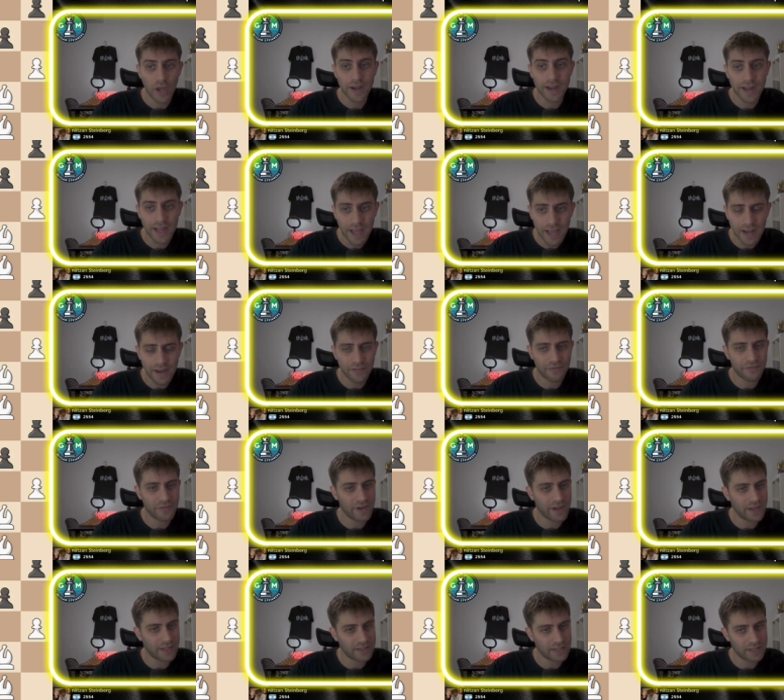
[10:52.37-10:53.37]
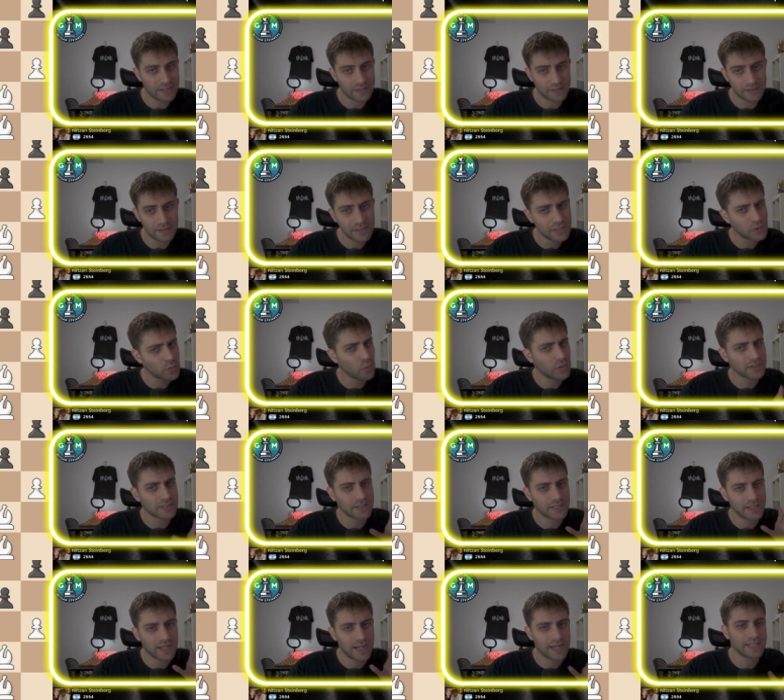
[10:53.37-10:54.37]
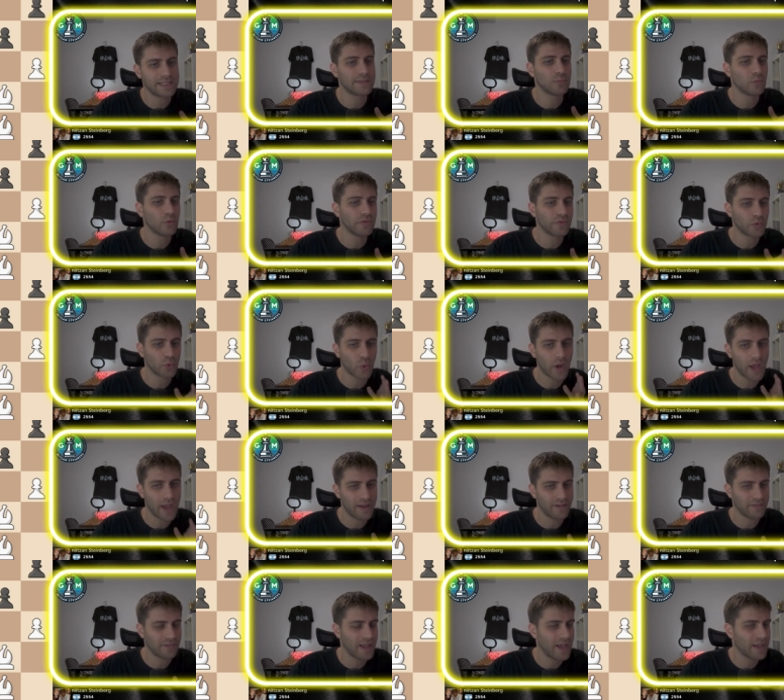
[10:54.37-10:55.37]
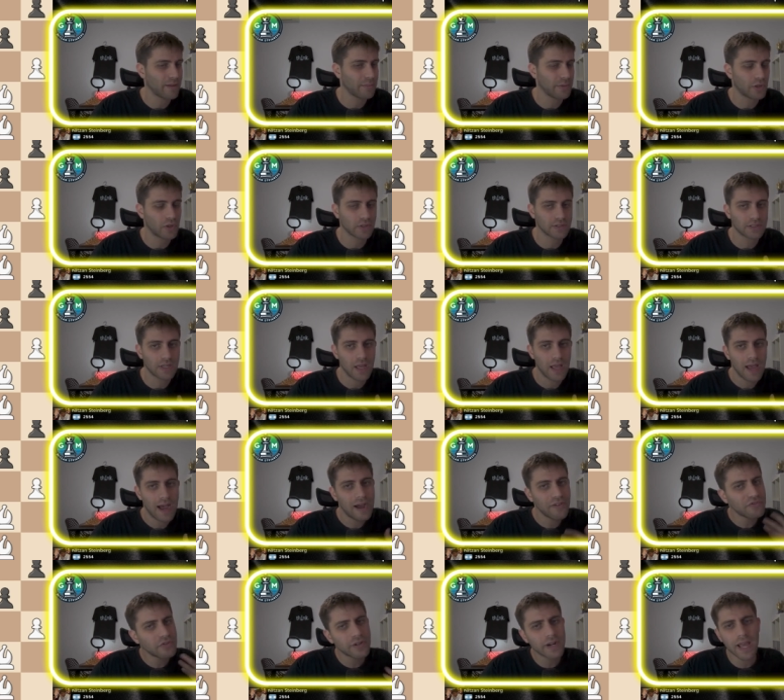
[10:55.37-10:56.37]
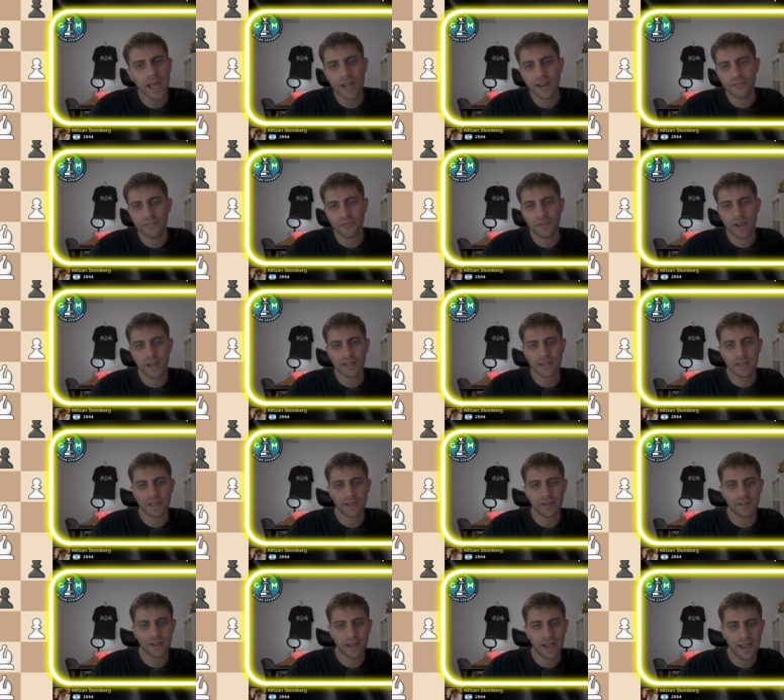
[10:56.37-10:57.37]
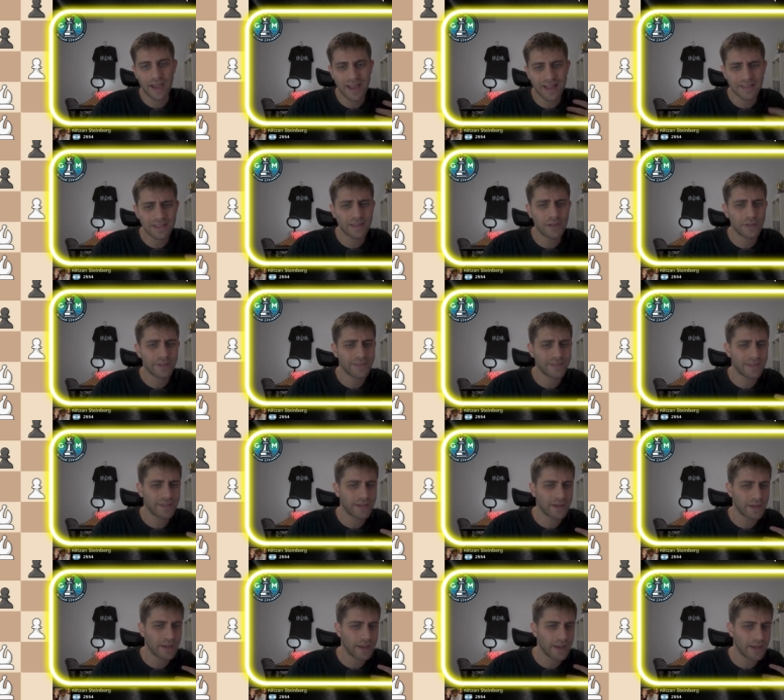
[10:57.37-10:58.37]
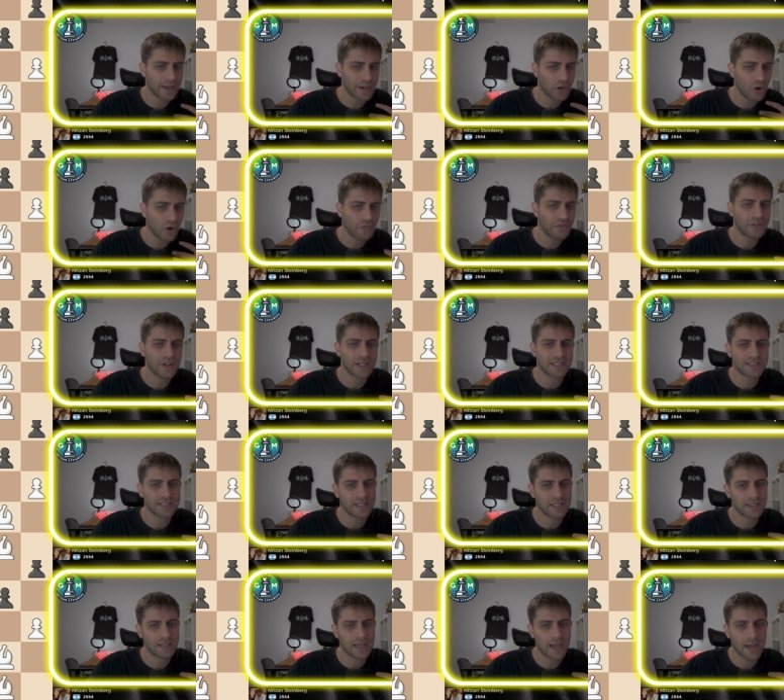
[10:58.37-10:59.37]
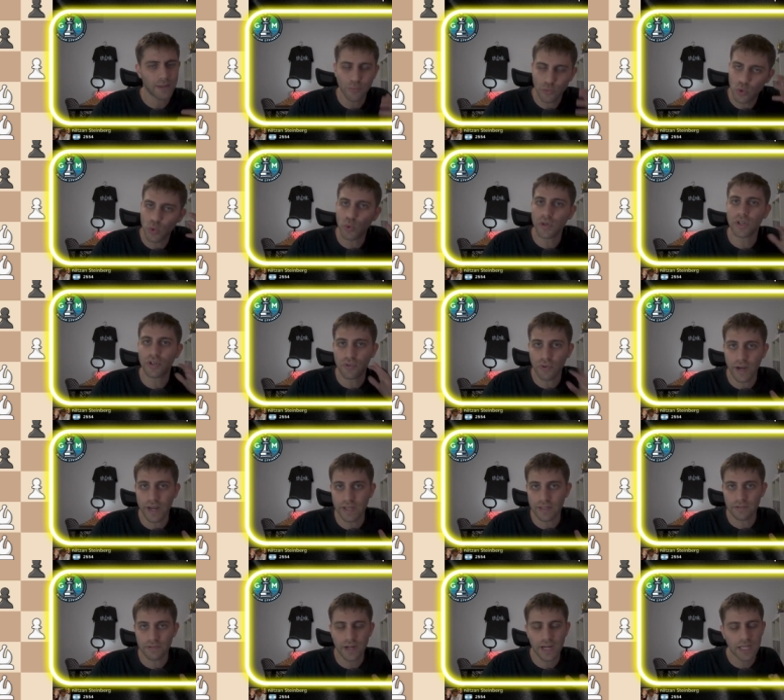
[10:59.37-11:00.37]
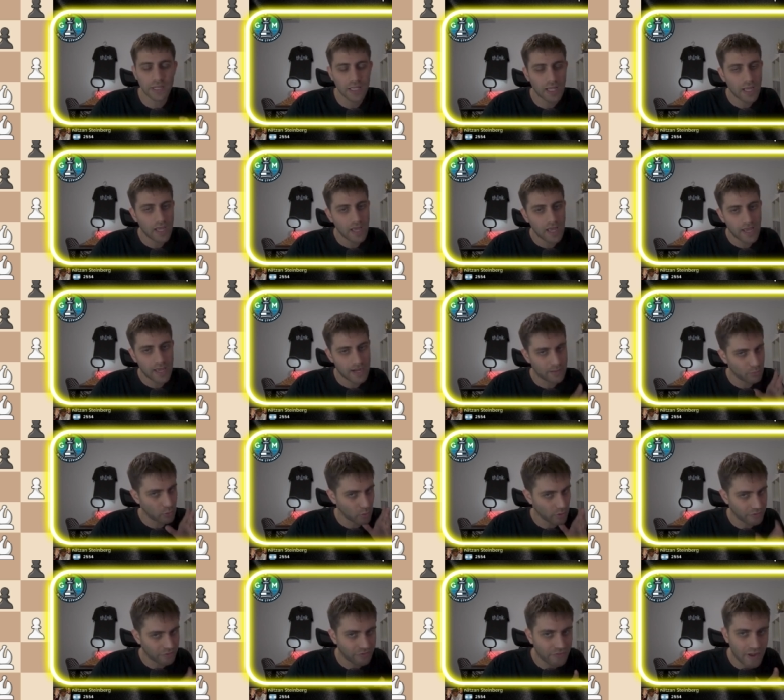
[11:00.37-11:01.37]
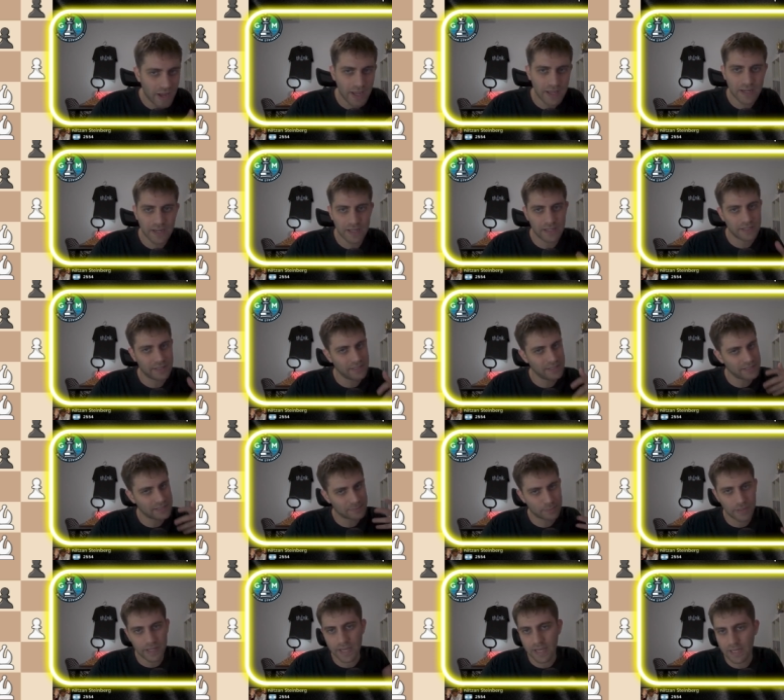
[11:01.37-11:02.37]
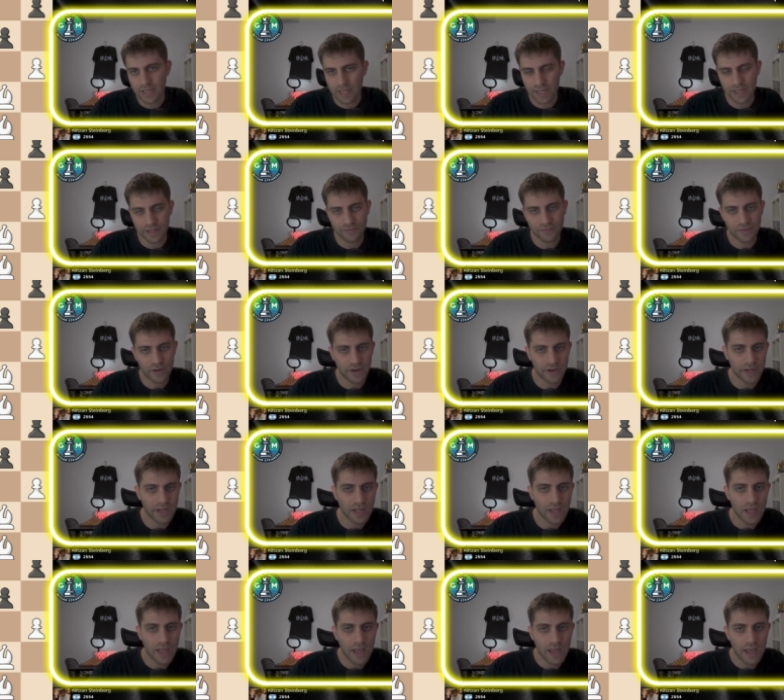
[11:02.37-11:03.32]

knight f8, and this was a nice move to have. Like because after knight f8, I had the confidence that I'm doing great, right? And I'm doing fine, and he's playing like very